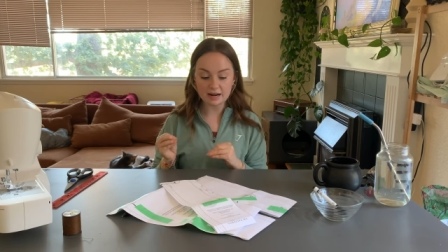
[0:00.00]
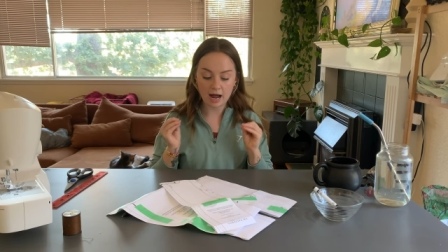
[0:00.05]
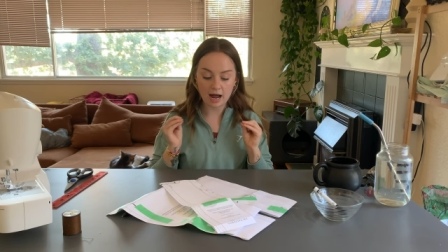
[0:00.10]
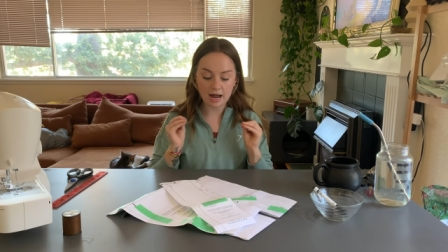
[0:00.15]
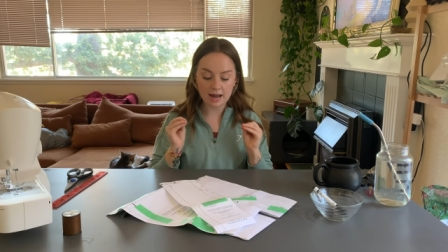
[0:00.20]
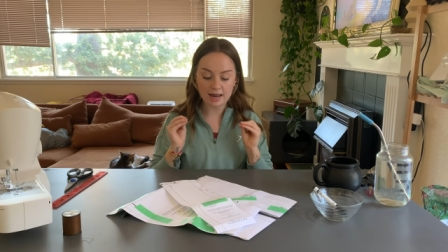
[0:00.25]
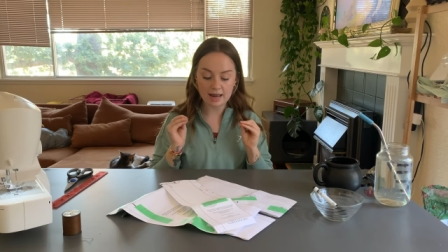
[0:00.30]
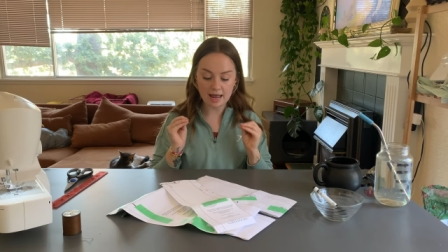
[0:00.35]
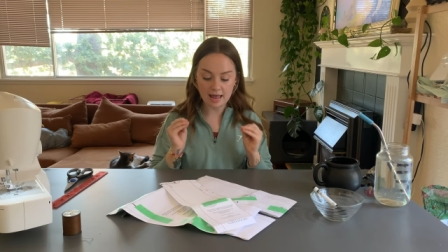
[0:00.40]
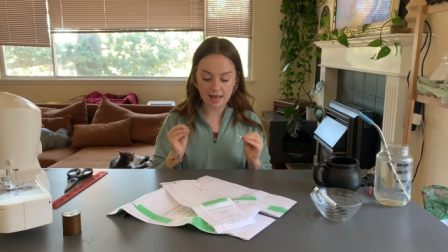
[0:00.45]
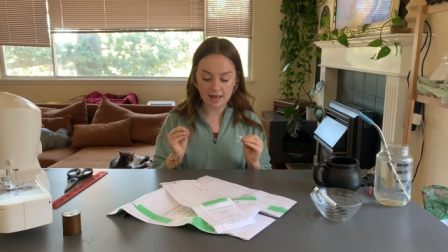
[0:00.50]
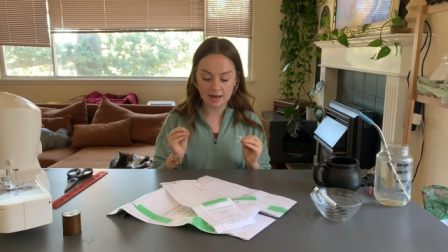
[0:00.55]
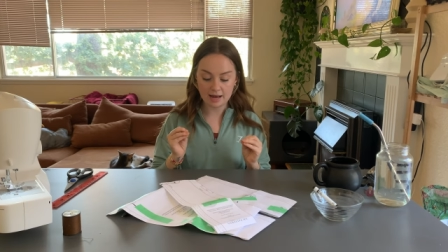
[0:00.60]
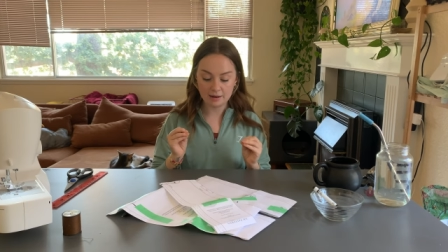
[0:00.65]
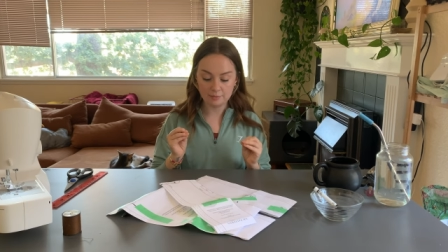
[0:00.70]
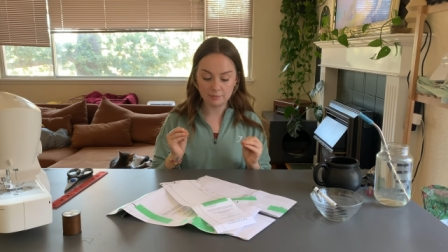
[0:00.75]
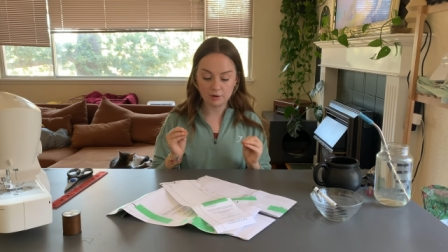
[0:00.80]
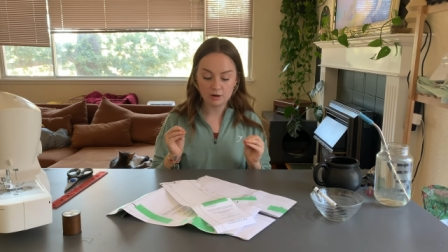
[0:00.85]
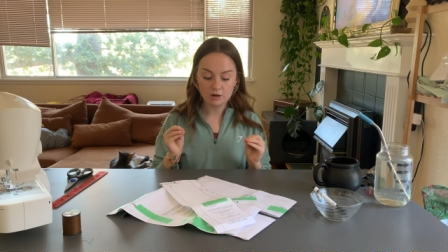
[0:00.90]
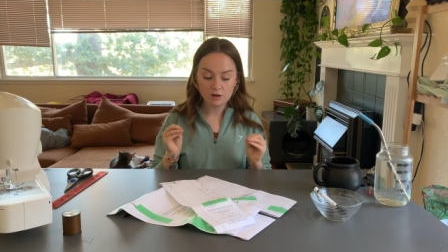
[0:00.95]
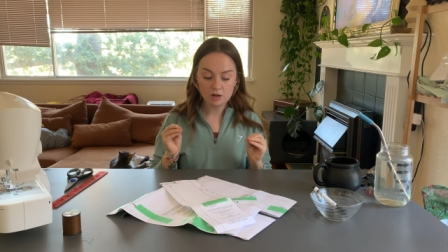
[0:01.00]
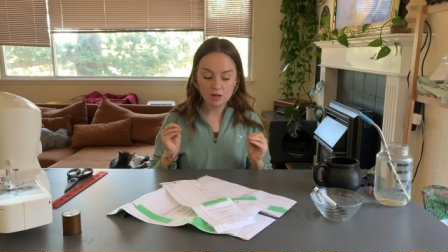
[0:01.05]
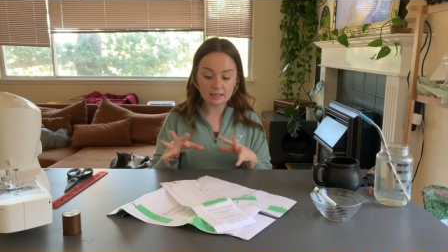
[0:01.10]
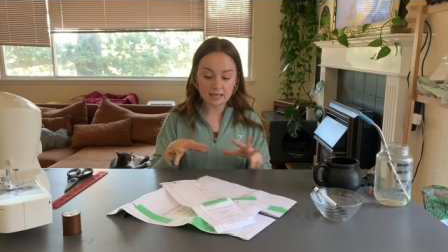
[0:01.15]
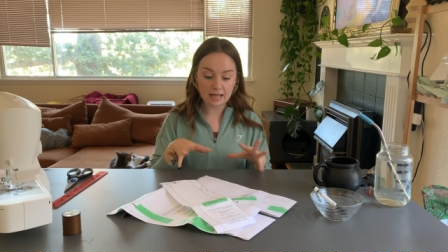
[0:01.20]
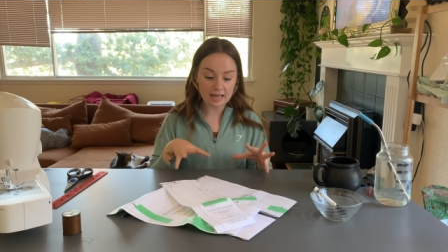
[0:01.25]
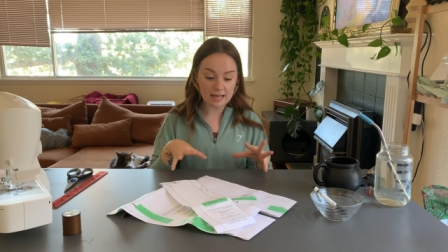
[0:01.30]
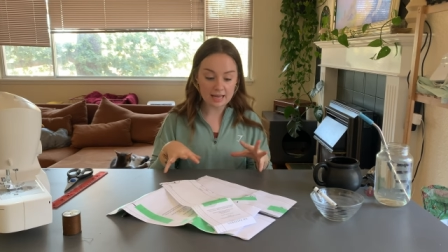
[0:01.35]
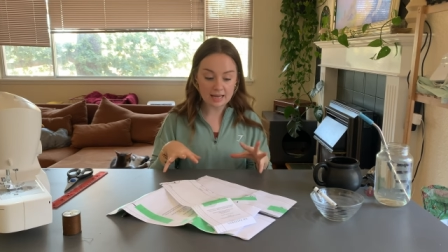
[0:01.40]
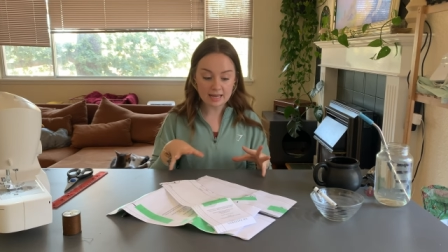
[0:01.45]
I am
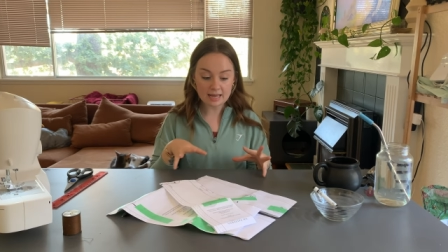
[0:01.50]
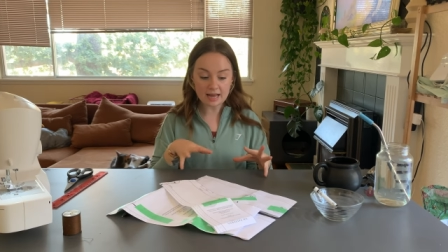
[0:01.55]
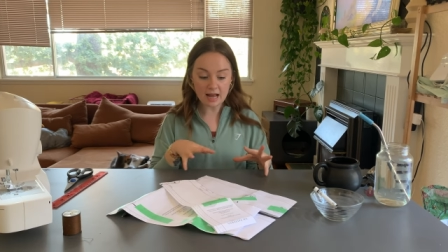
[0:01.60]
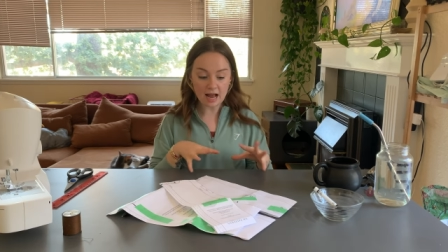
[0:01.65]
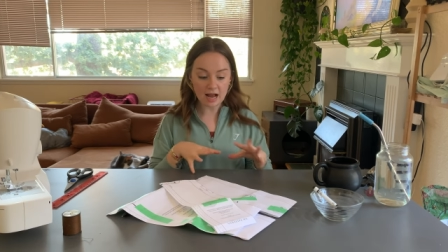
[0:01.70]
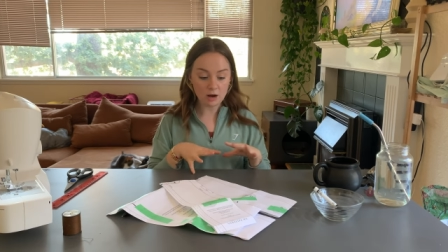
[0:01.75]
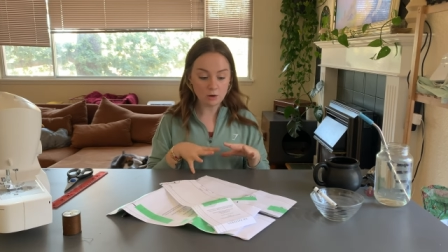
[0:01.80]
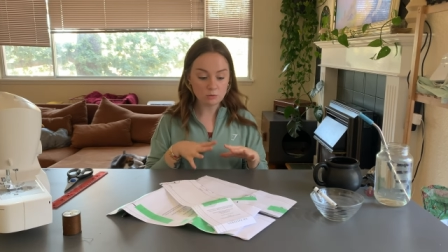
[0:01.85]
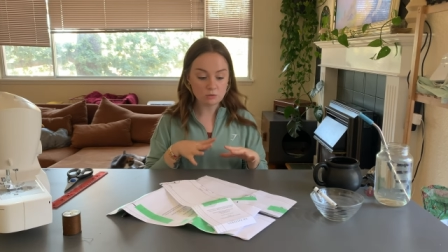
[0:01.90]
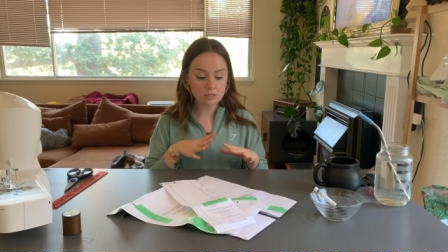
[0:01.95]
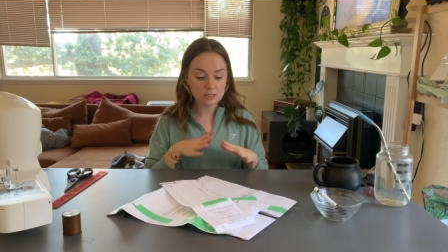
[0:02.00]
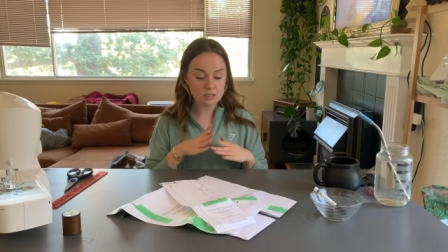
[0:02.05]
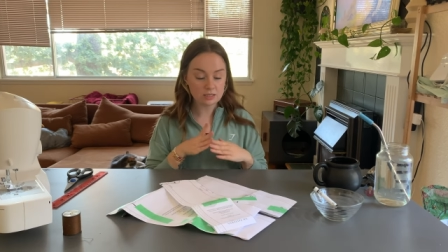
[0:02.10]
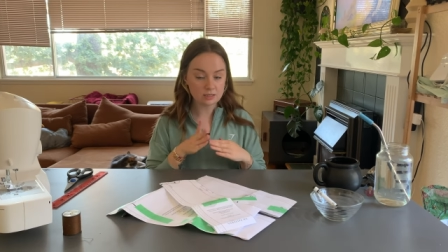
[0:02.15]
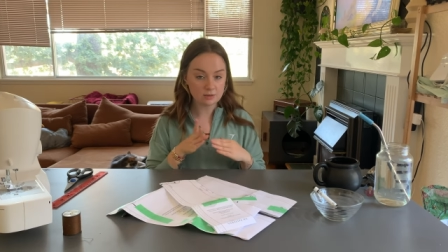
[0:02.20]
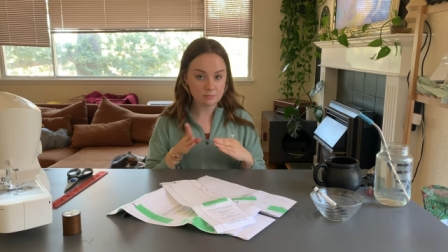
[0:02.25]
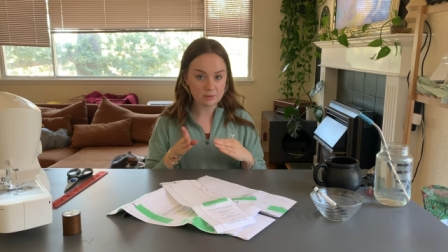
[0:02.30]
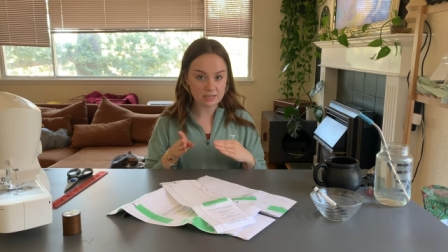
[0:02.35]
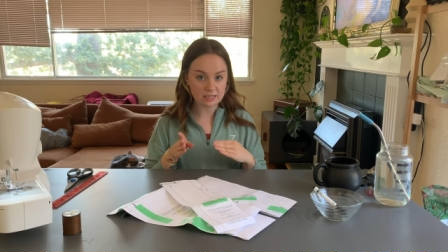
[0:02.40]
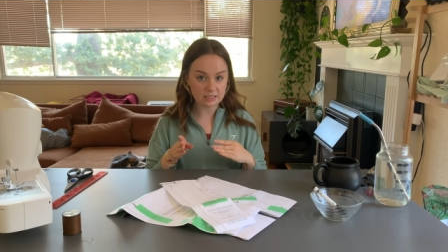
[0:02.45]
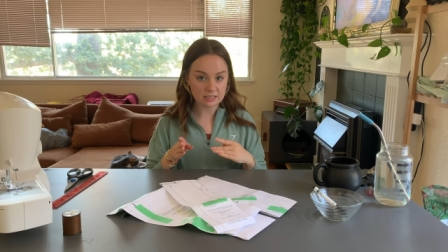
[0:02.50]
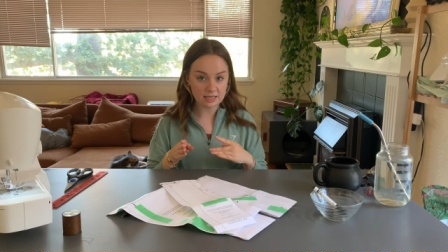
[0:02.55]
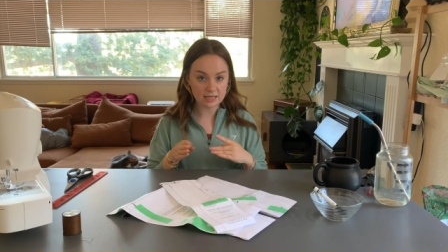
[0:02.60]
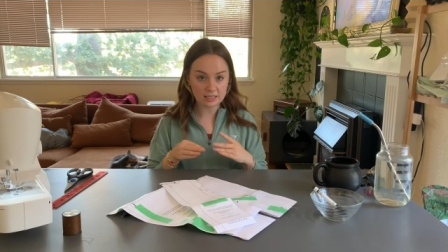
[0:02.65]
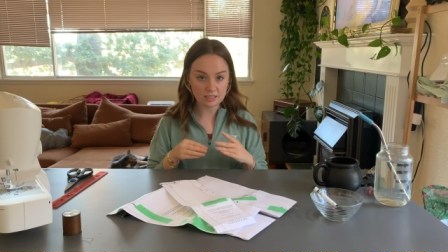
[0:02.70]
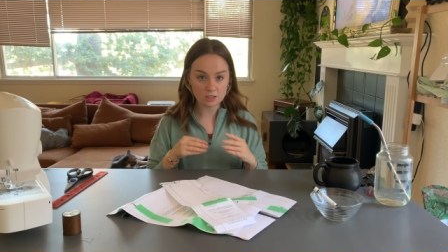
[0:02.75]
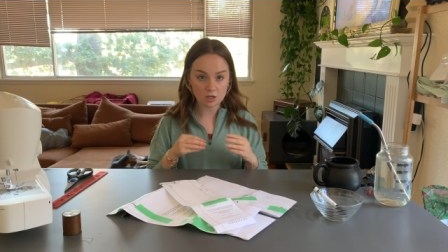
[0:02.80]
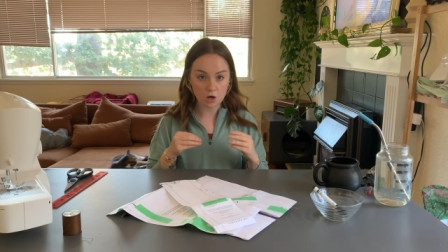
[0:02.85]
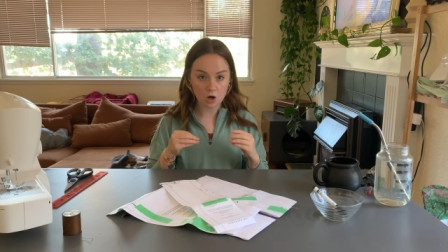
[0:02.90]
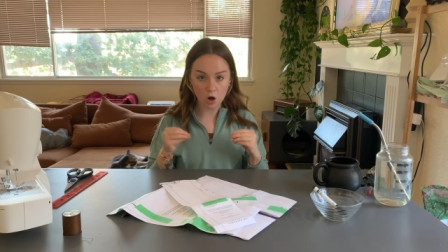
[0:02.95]
laying out the
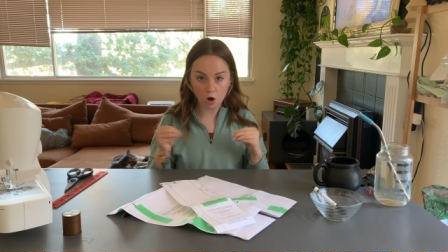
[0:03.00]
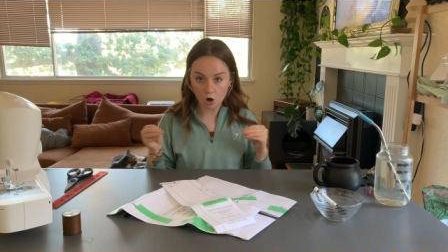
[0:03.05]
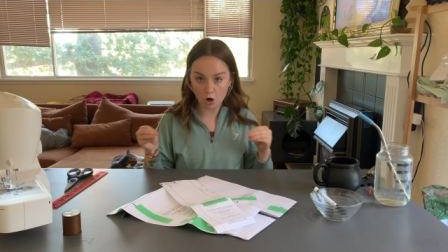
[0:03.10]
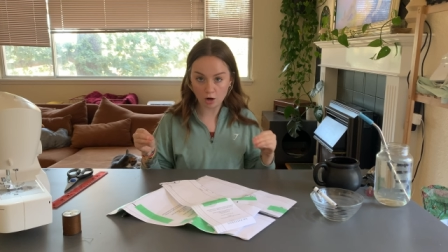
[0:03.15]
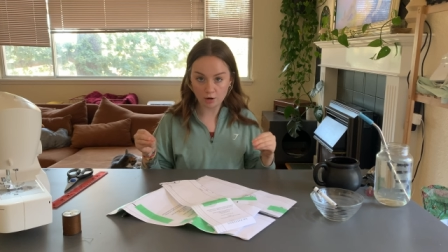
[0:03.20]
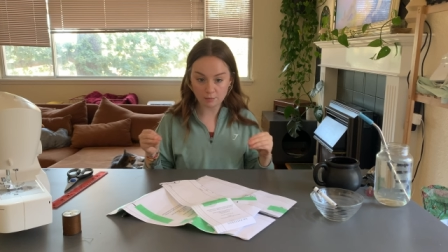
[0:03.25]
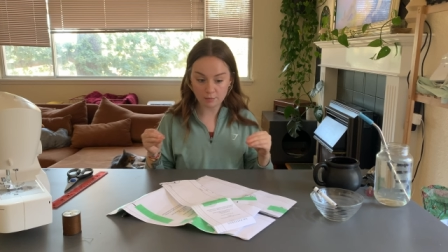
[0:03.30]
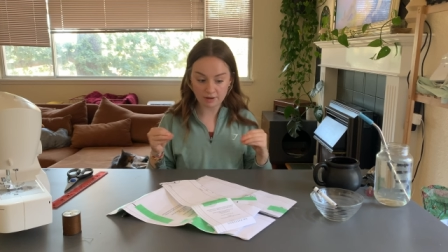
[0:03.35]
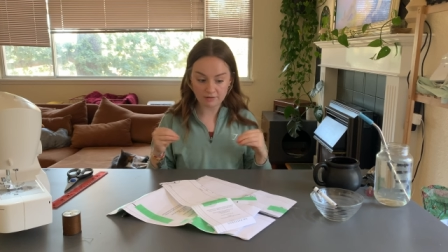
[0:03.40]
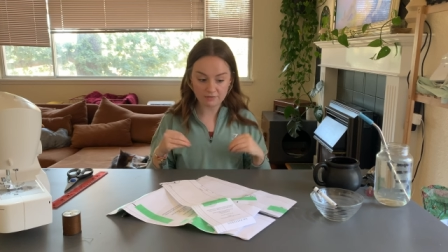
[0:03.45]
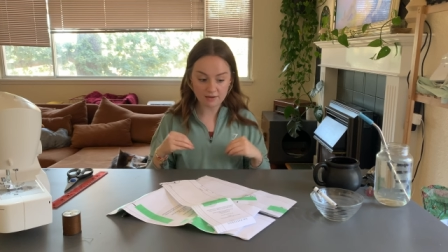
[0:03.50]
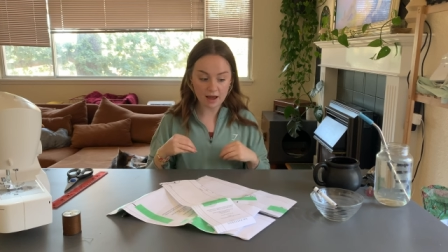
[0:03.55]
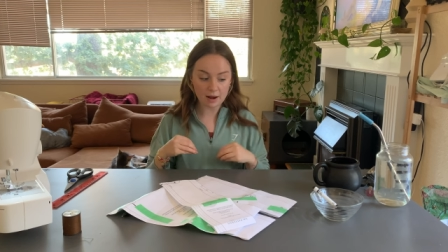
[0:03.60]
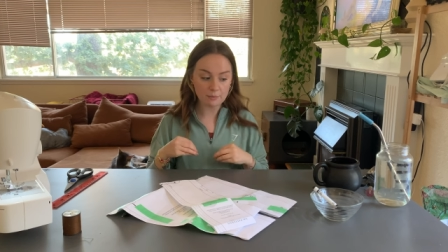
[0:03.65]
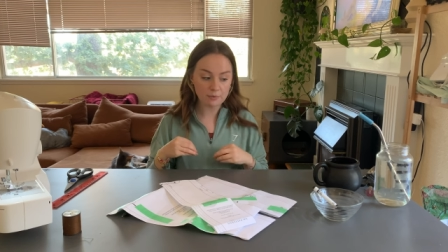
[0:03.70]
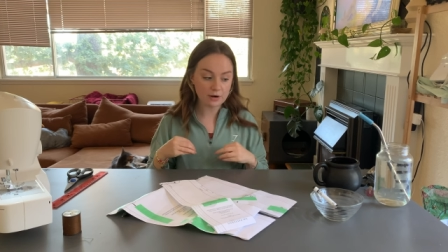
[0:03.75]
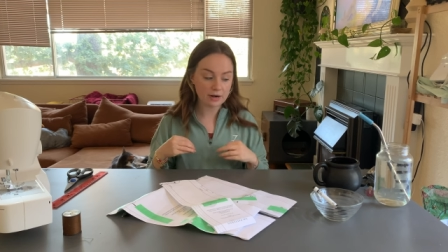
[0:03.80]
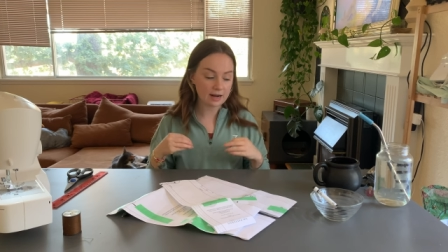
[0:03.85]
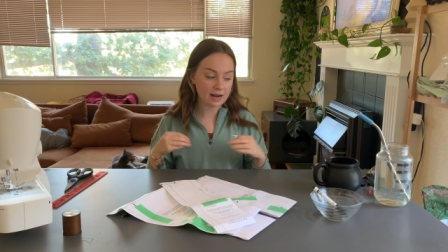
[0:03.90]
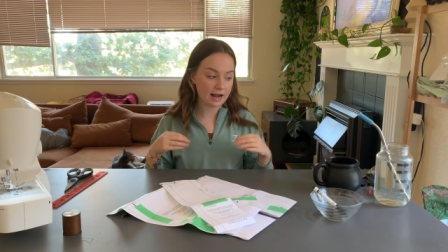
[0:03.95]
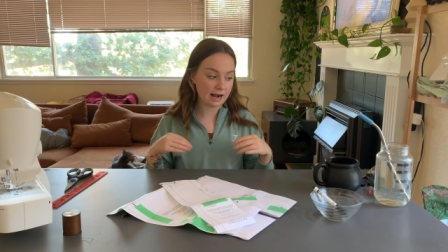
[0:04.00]
pieces on my fabric.